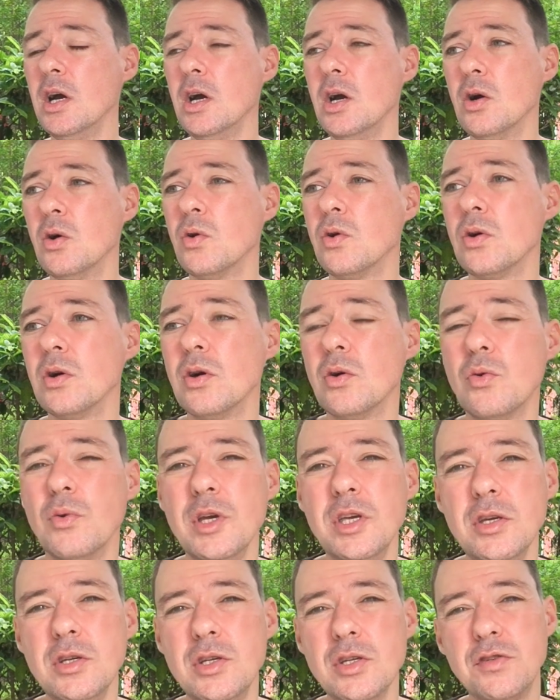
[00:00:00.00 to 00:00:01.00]
when
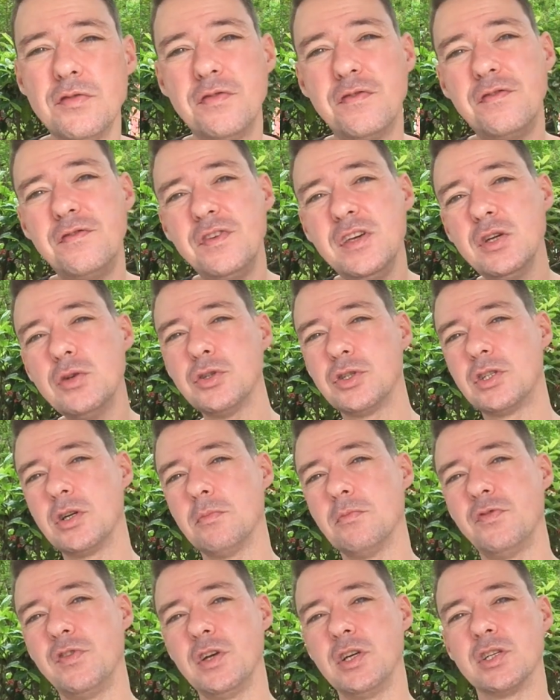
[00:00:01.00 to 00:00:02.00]
you just feel
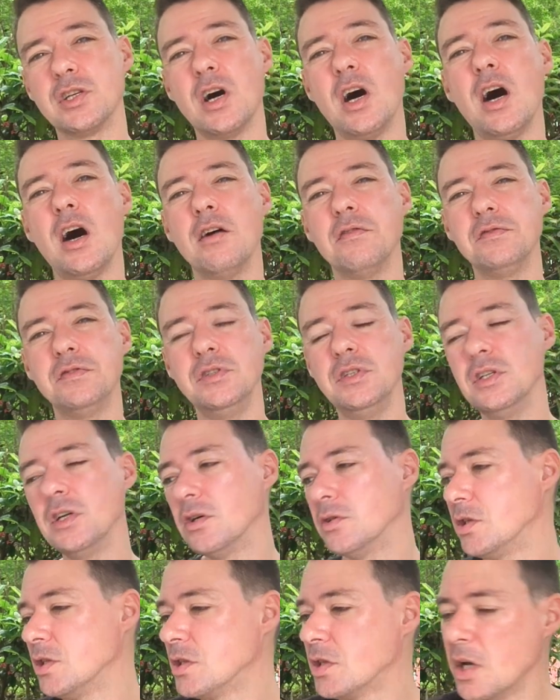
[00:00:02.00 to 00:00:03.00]
something is off, you know,
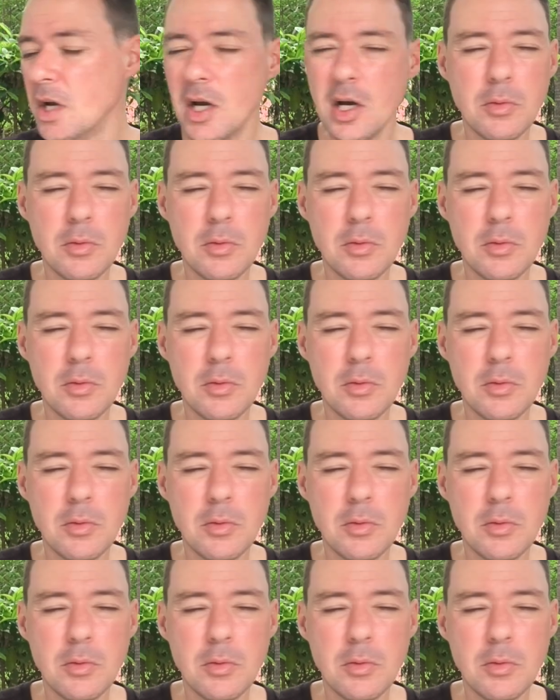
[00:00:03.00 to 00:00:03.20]
just